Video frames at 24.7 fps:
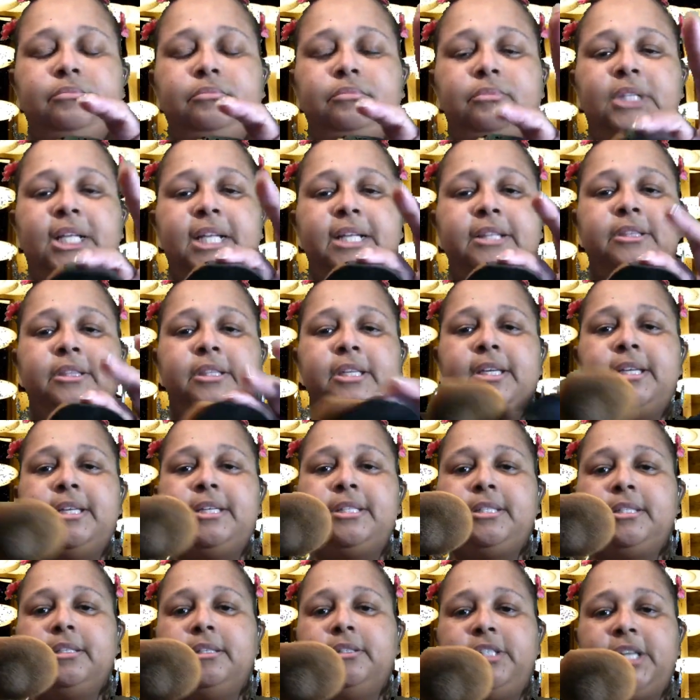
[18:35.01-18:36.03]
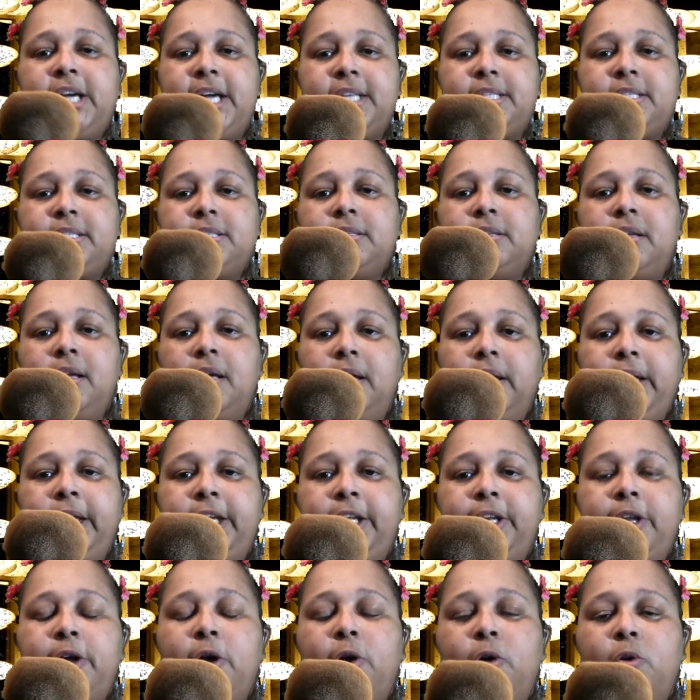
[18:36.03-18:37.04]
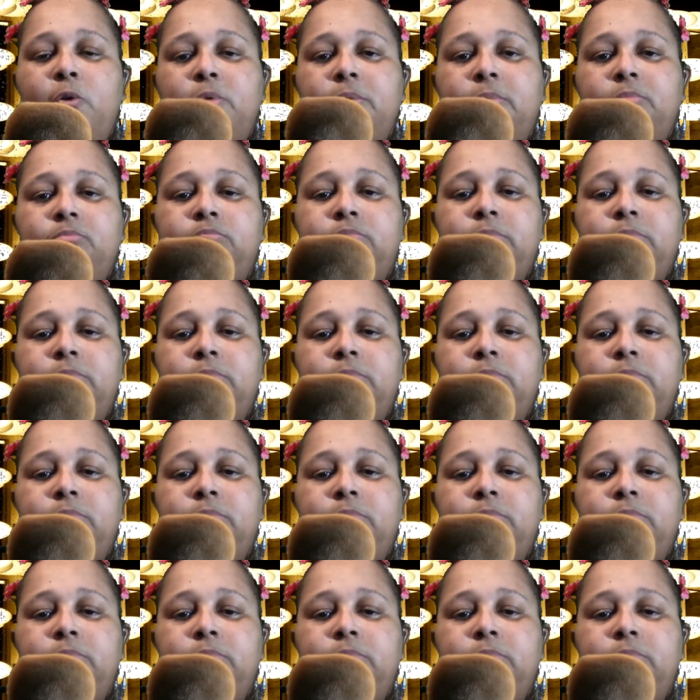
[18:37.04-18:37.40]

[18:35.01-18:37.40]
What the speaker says: this just, you know,